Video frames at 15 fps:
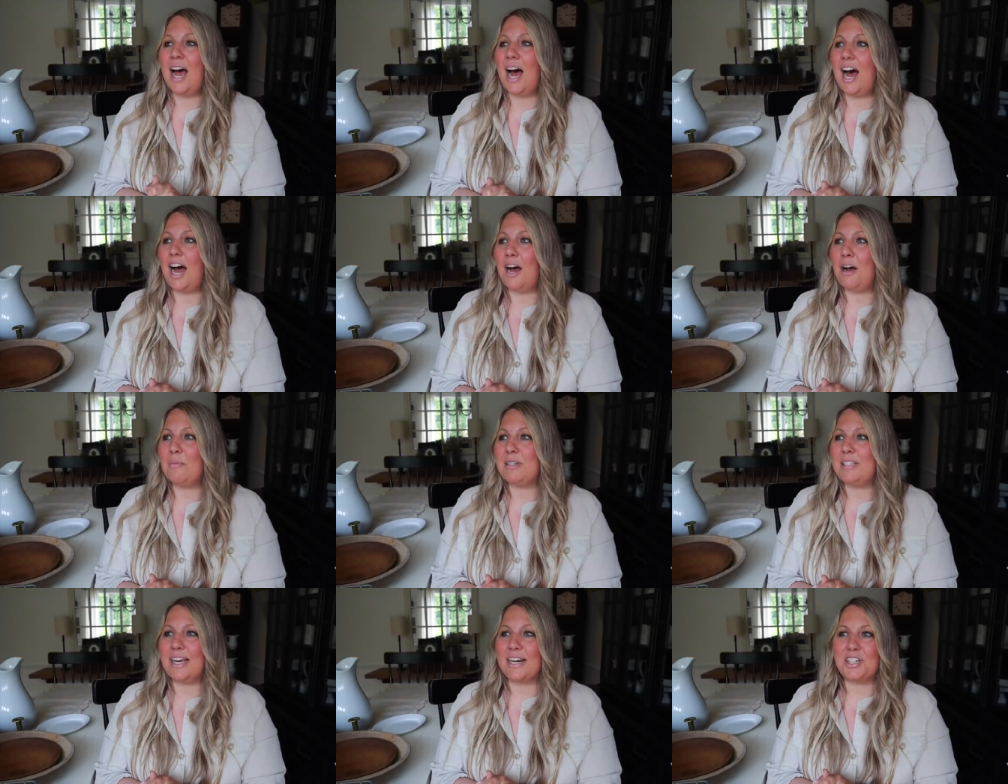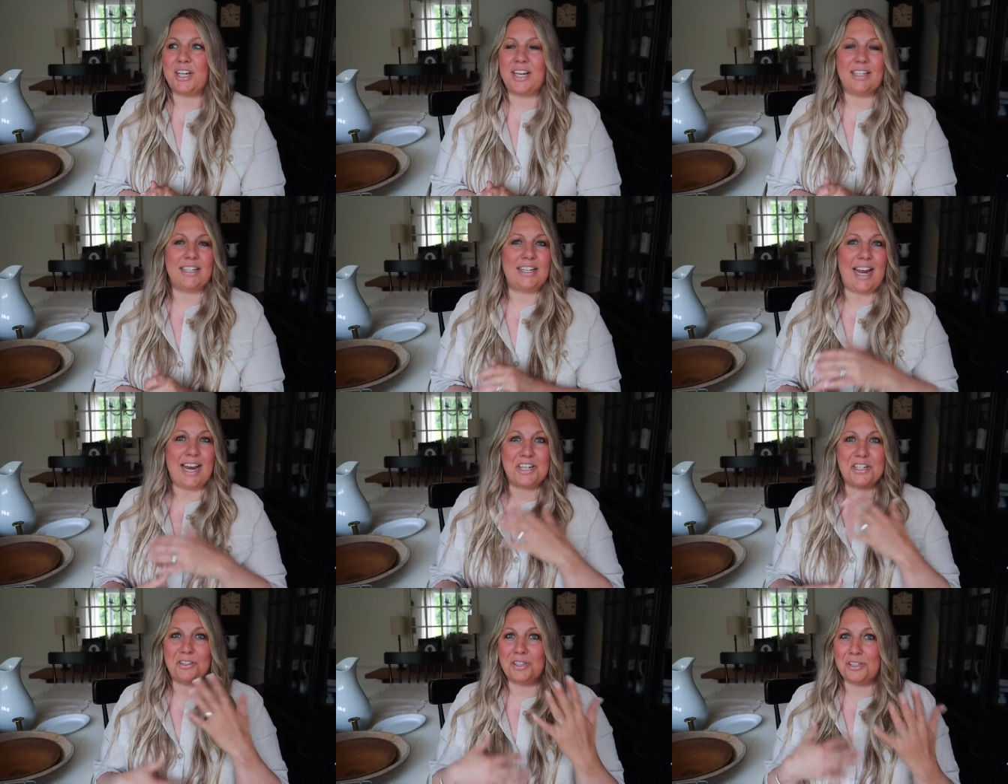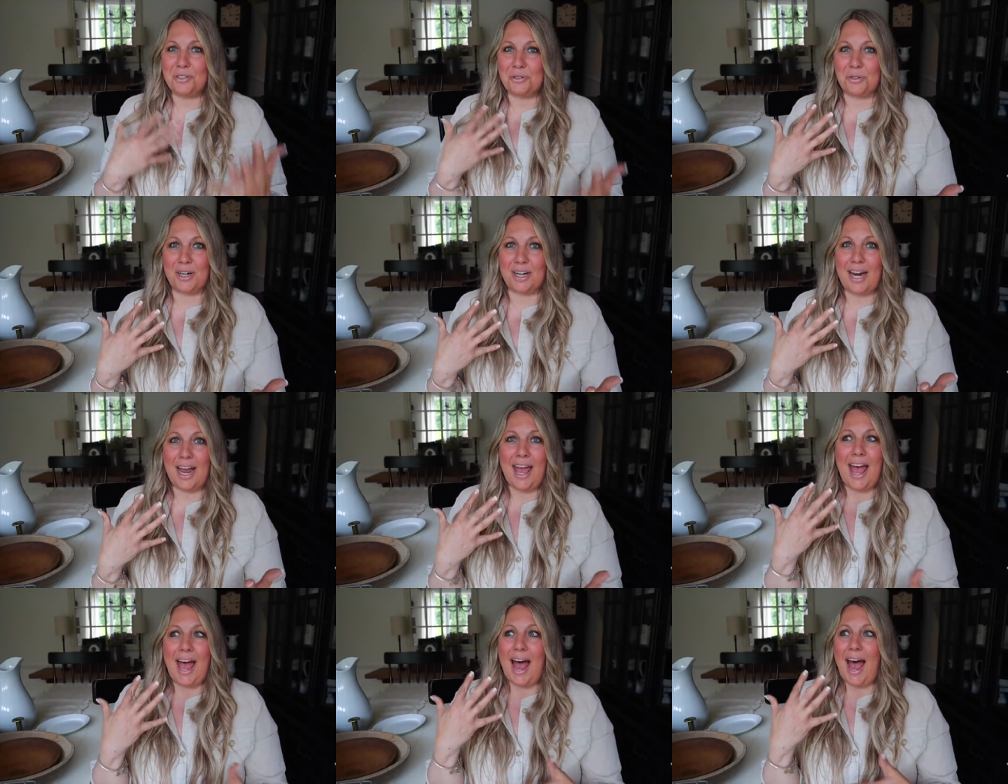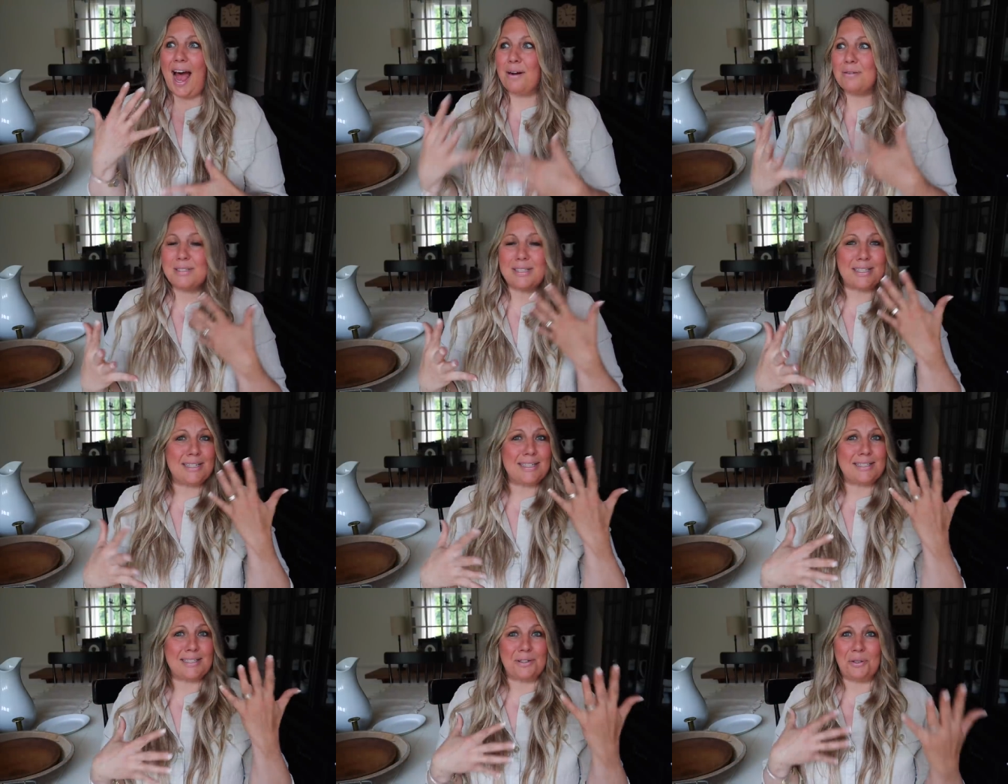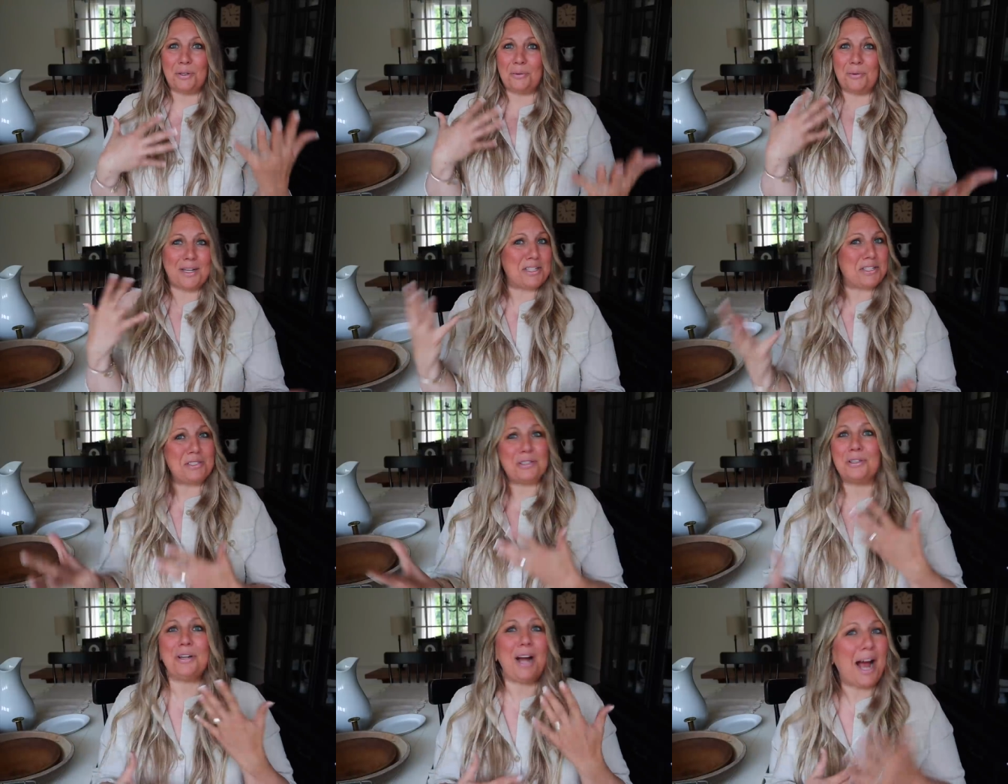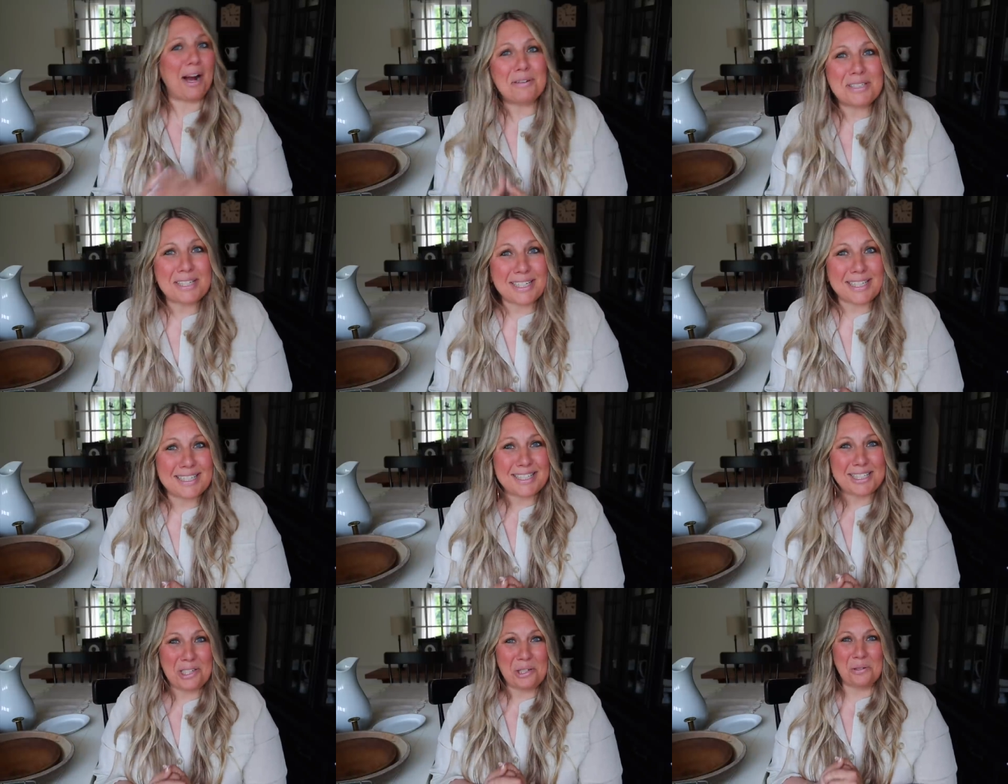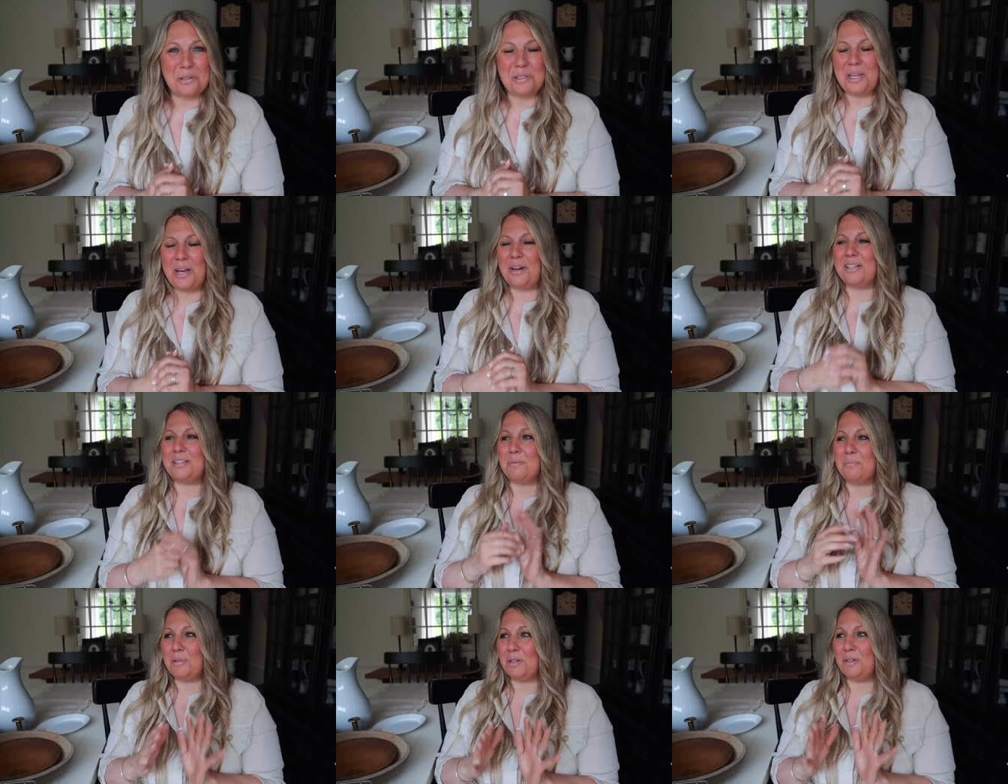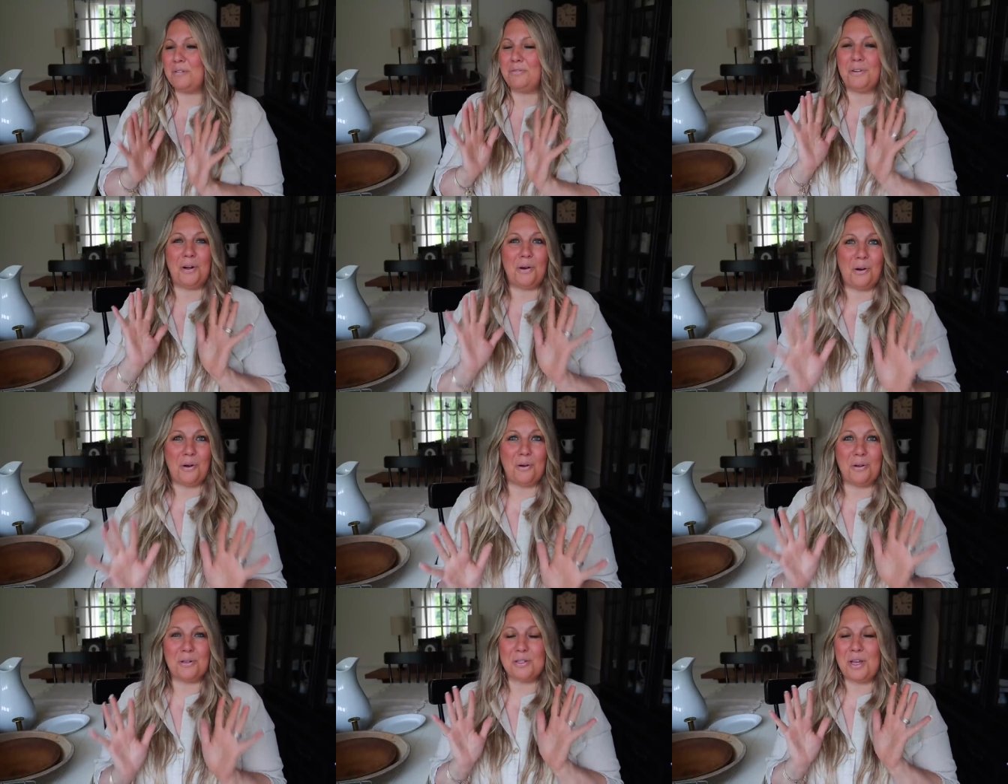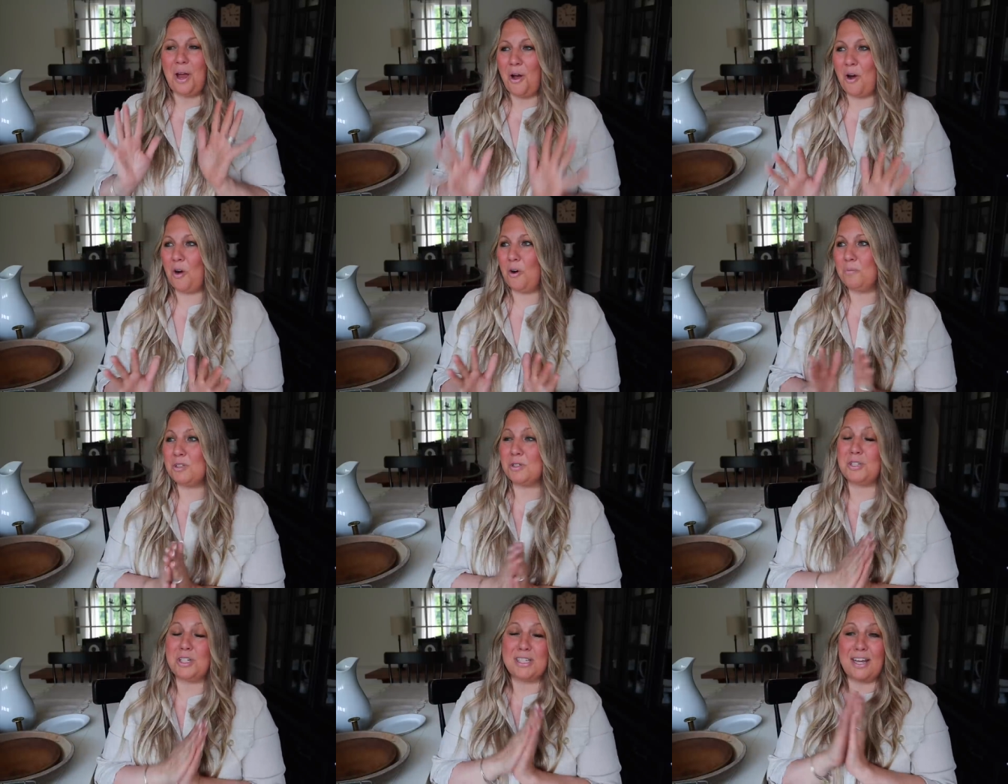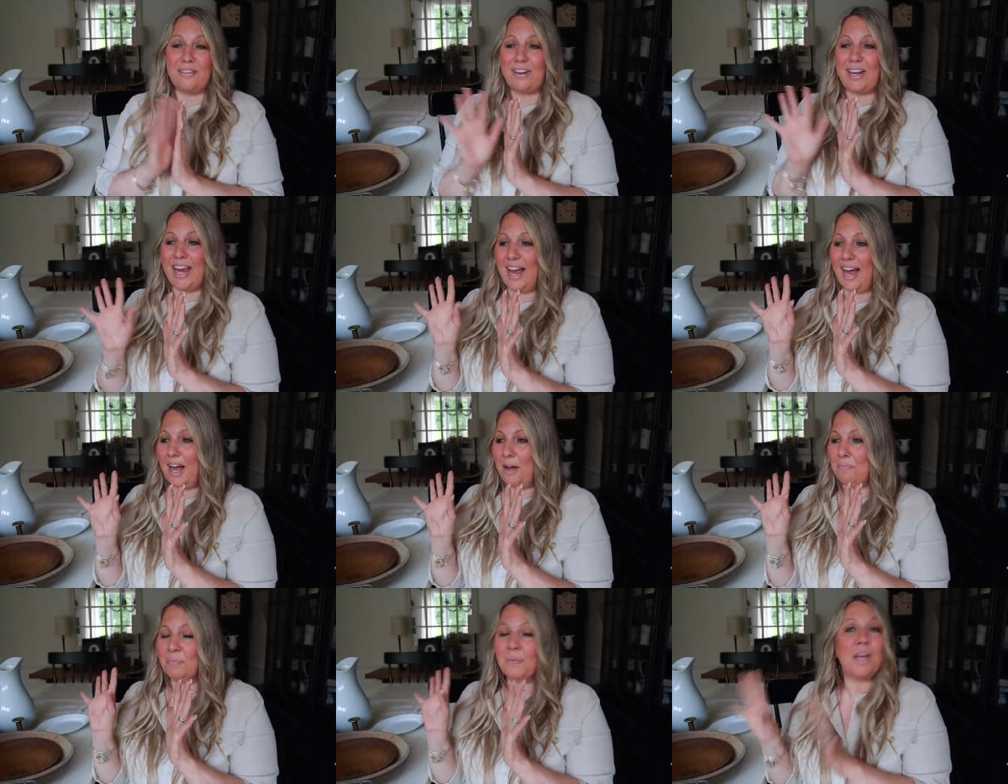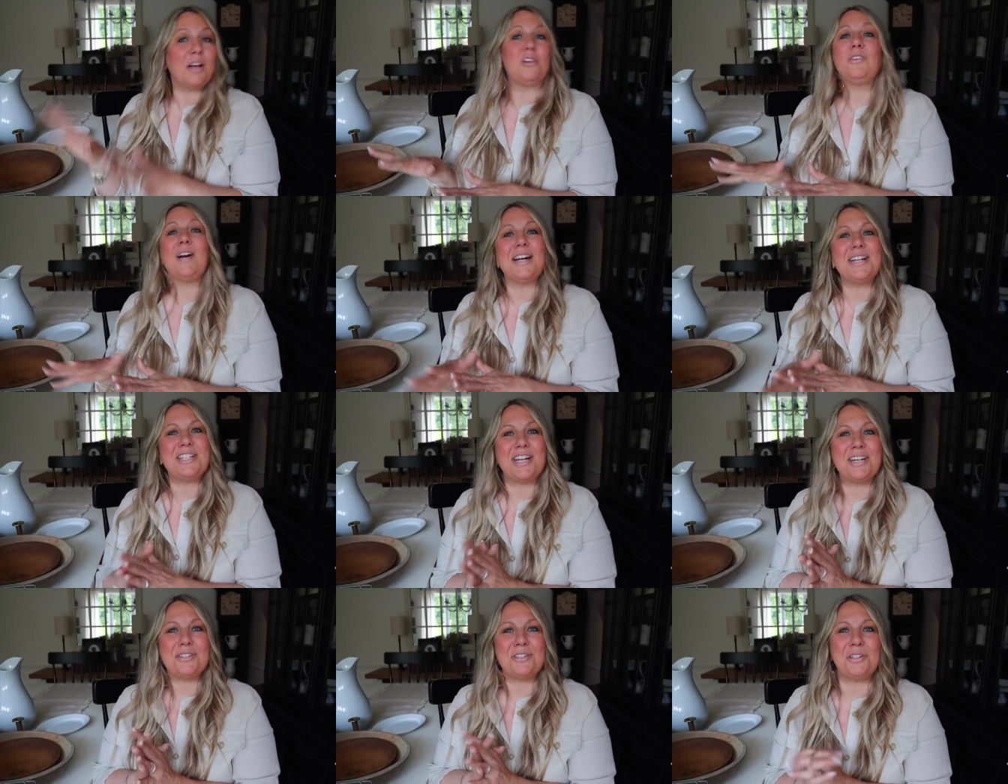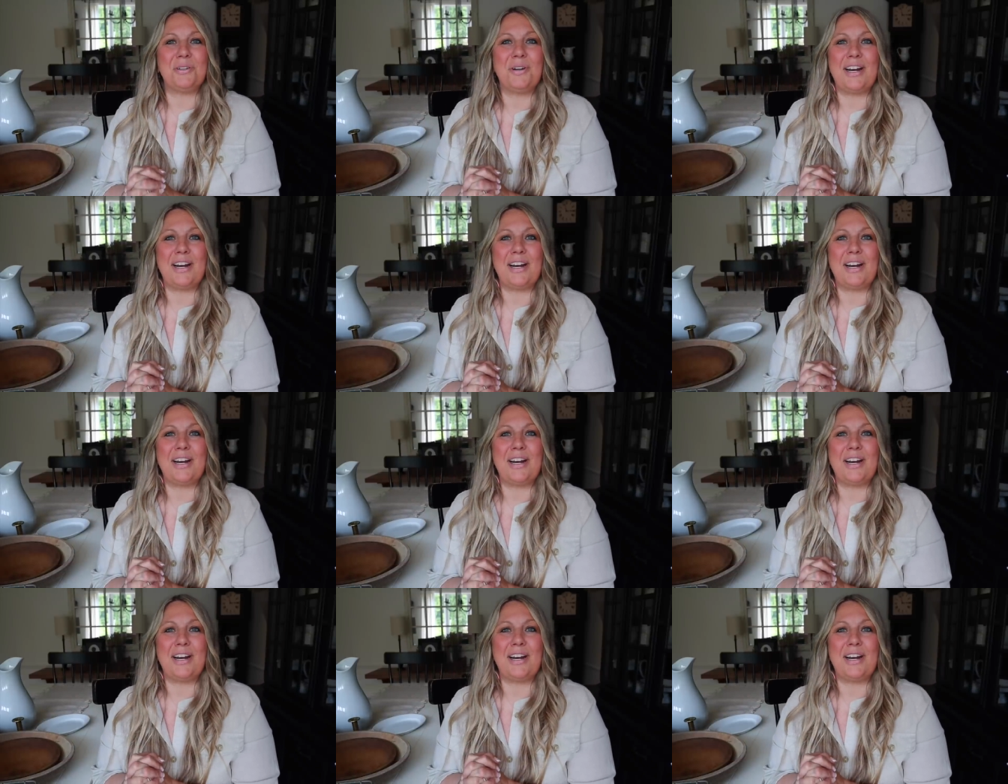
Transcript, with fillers: Um, it's actually on the National Historic houses or registered houses too. So it's a beautiful old home. So she's having a um, garage sale too.